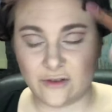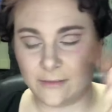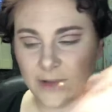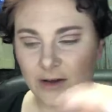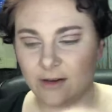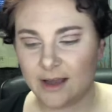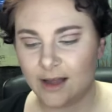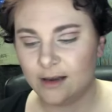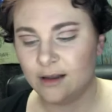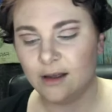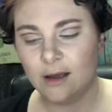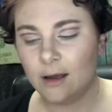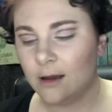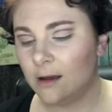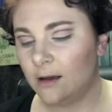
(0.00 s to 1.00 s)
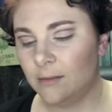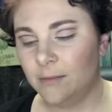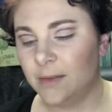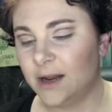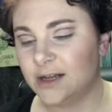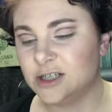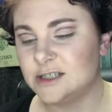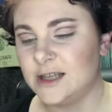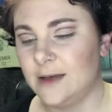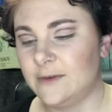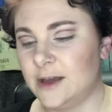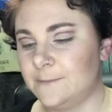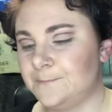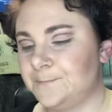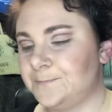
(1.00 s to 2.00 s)
for my red, but I just love
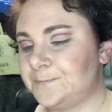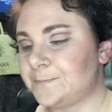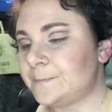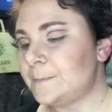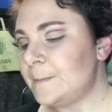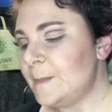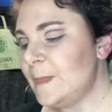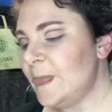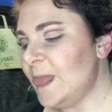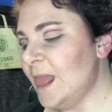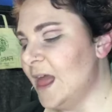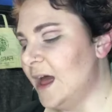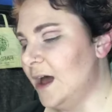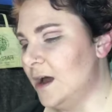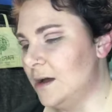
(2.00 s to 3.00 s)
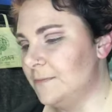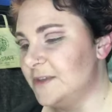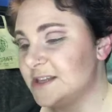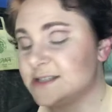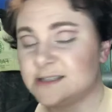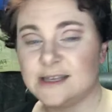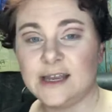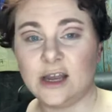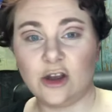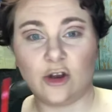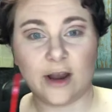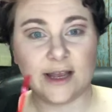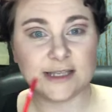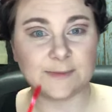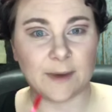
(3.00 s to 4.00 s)
it. Um, this is like a
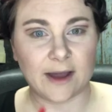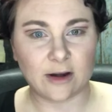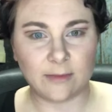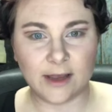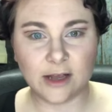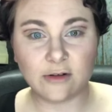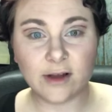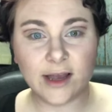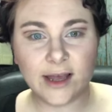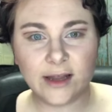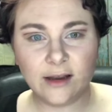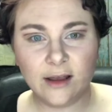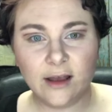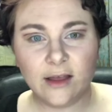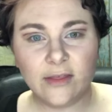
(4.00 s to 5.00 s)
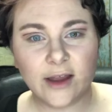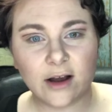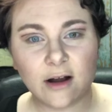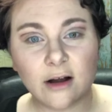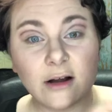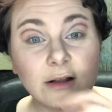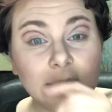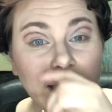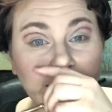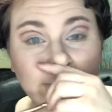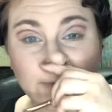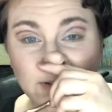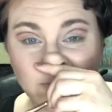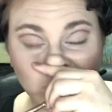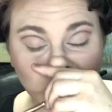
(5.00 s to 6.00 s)
great Spider Man red. There are a lot
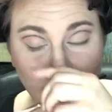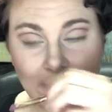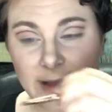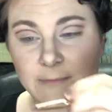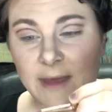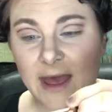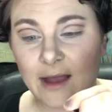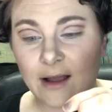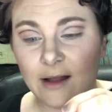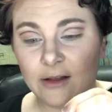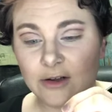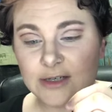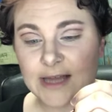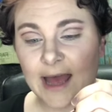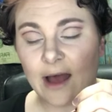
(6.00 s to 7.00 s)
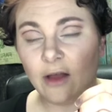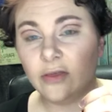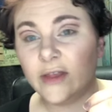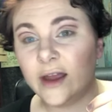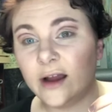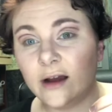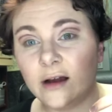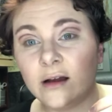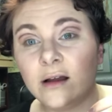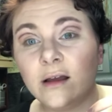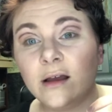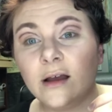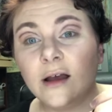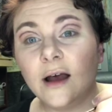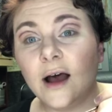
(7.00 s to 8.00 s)
of different red matte colors out there.
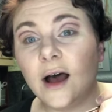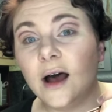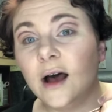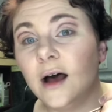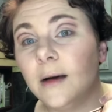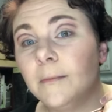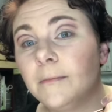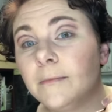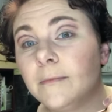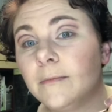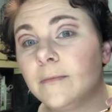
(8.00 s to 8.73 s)
Um,